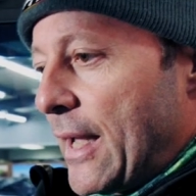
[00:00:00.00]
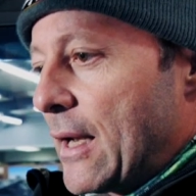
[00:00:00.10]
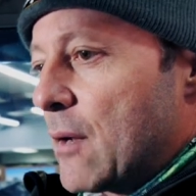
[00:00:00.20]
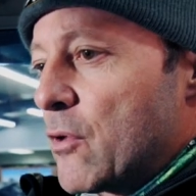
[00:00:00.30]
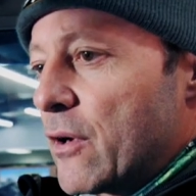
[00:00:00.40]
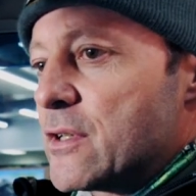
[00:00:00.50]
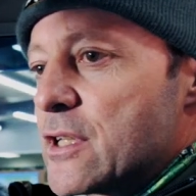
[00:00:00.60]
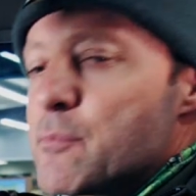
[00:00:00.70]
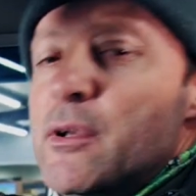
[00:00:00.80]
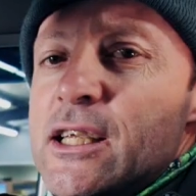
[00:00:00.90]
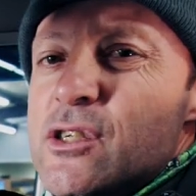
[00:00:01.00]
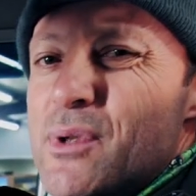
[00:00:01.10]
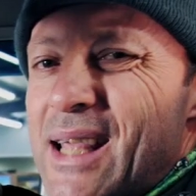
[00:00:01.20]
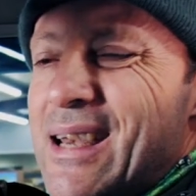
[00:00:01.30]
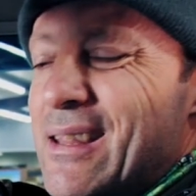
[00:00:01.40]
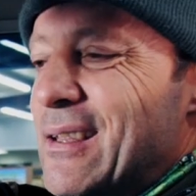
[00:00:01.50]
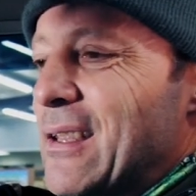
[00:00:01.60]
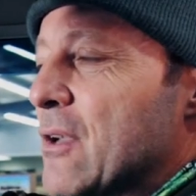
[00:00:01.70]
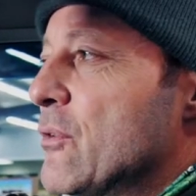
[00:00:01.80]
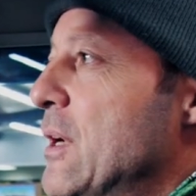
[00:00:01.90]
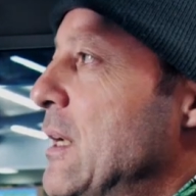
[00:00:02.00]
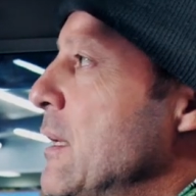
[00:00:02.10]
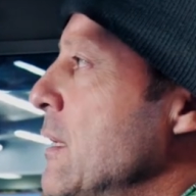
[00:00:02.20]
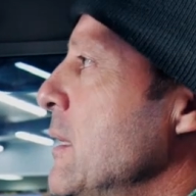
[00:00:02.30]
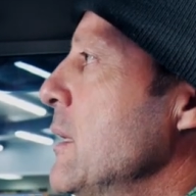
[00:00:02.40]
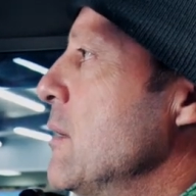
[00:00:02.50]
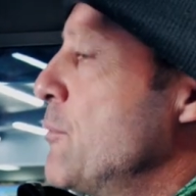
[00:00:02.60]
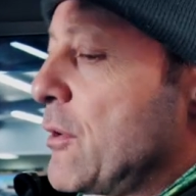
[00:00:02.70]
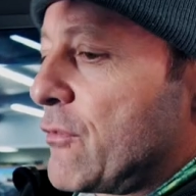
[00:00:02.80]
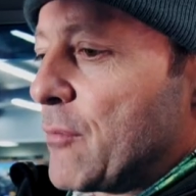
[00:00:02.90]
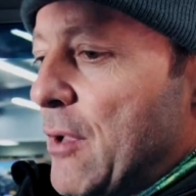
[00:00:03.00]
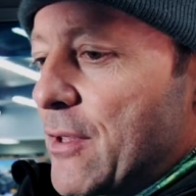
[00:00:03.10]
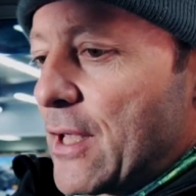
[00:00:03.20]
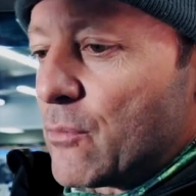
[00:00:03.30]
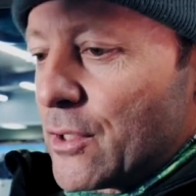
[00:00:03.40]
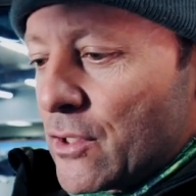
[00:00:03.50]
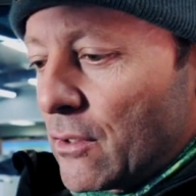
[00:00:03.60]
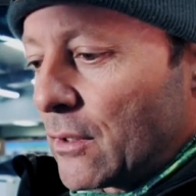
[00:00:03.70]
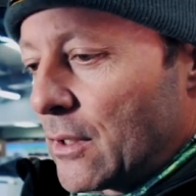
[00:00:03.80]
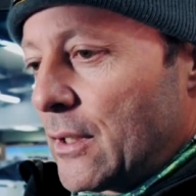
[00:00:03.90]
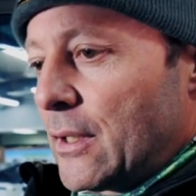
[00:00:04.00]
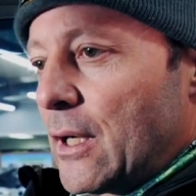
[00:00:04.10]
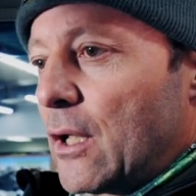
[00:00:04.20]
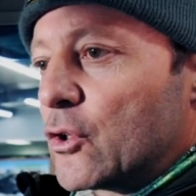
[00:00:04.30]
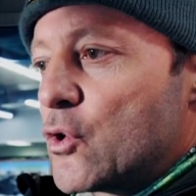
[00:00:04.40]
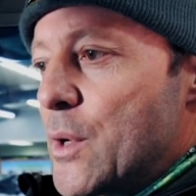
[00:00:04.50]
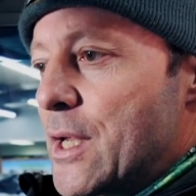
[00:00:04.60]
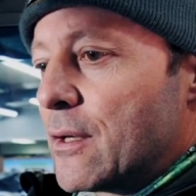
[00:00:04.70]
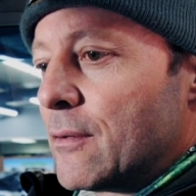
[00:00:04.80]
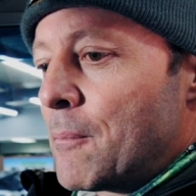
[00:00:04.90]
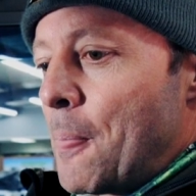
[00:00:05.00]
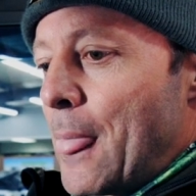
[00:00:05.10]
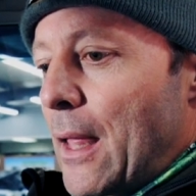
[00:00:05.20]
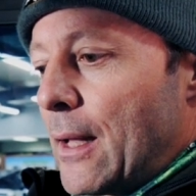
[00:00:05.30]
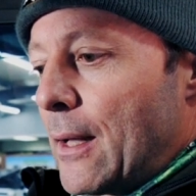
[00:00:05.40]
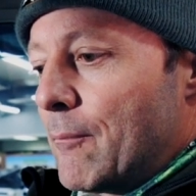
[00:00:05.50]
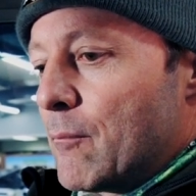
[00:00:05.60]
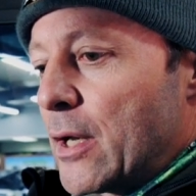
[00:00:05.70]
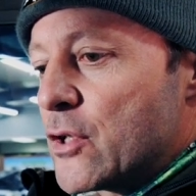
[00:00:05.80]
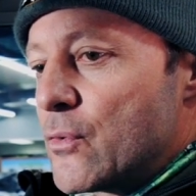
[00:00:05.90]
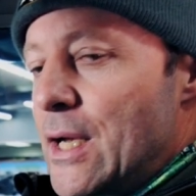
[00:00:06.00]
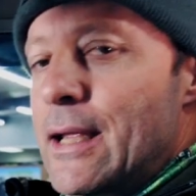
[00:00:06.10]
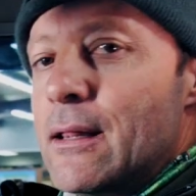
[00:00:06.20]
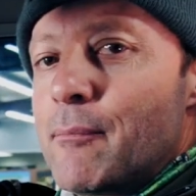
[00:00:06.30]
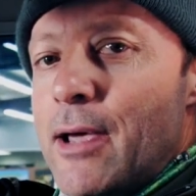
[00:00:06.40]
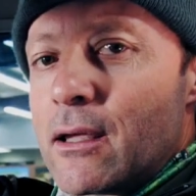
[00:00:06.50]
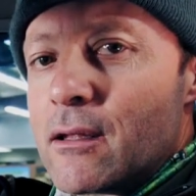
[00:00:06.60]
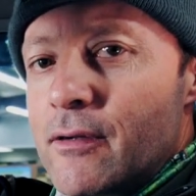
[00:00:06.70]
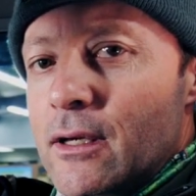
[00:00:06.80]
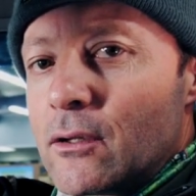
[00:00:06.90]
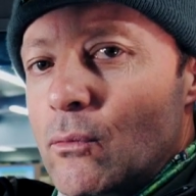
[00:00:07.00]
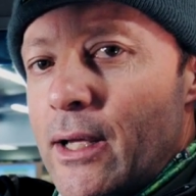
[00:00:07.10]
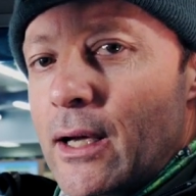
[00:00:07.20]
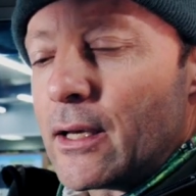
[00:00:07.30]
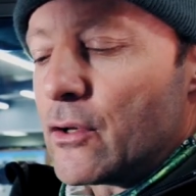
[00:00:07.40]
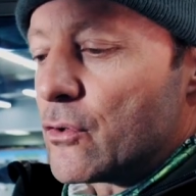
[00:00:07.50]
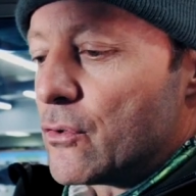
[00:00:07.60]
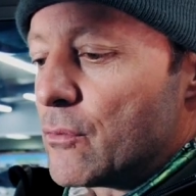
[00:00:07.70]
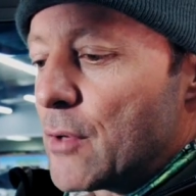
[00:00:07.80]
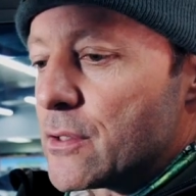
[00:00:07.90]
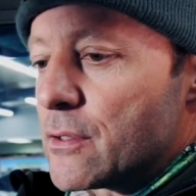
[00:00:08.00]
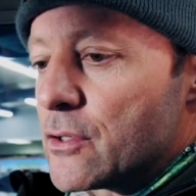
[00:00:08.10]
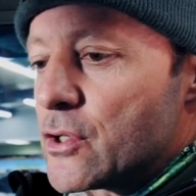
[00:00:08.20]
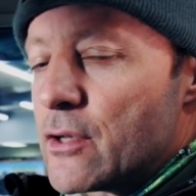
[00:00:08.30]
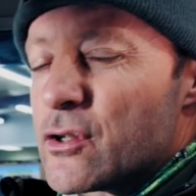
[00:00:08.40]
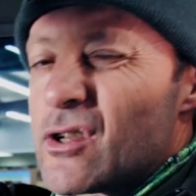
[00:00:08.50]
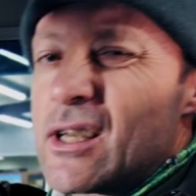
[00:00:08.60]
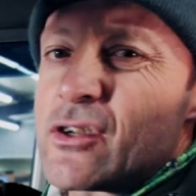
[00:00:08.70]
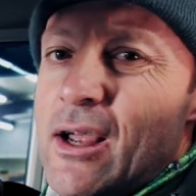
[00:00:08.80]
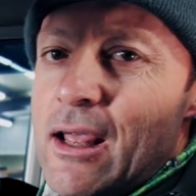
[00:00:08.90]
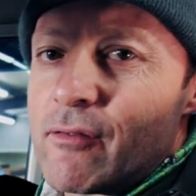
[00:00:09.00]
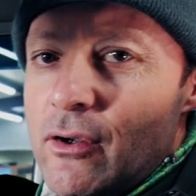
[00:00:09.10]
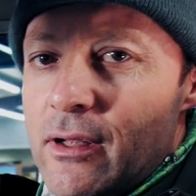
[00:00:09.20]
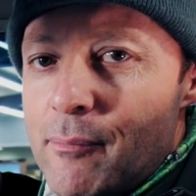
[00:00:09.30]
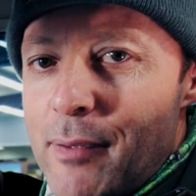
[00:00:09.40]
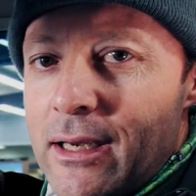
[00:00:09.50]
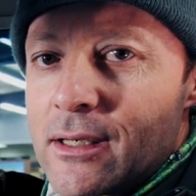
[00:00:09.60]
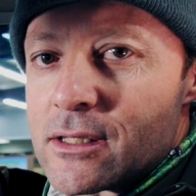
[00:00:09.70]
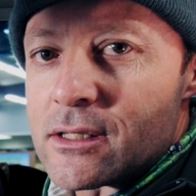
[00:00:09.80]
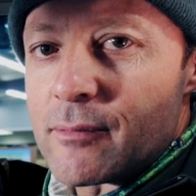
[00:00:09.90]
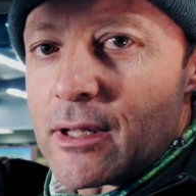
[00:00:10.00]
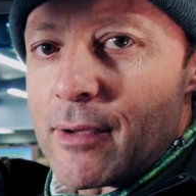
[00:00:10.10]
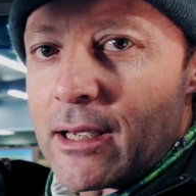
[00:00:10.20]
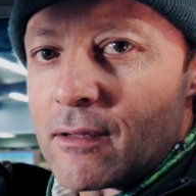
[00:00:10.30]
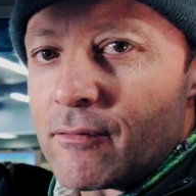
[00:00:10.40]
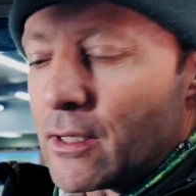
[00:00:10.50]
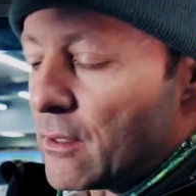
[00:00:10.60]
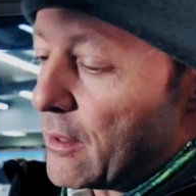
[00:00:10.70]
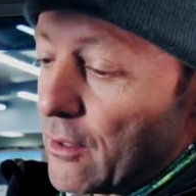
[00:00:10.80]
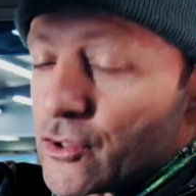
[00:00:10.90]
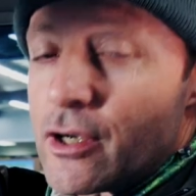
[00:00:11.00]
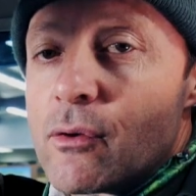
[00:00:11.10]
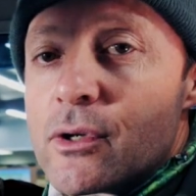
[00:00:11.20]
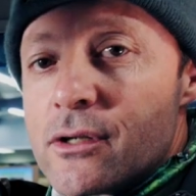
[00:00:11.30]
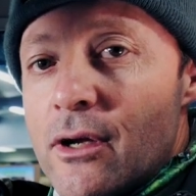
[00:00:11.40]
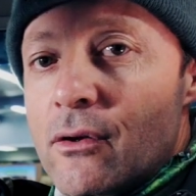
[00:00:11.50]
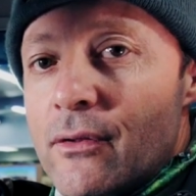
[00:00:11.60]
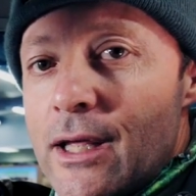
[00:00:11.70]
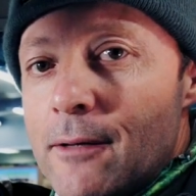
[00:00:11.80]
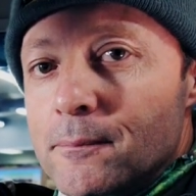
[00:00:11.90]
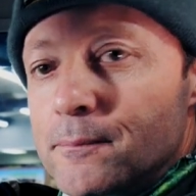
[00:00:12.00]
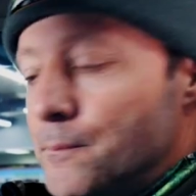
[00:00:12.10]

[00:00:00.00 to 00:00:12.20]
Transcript: And I'm not displeased with anything here, really, apart from maybe that which I'll tweak. But it's really in the back of the vehicle where I need to do most of the changes. So let's go and have a look at the packing system in the back of the vehicle and I'll show you what's going on there.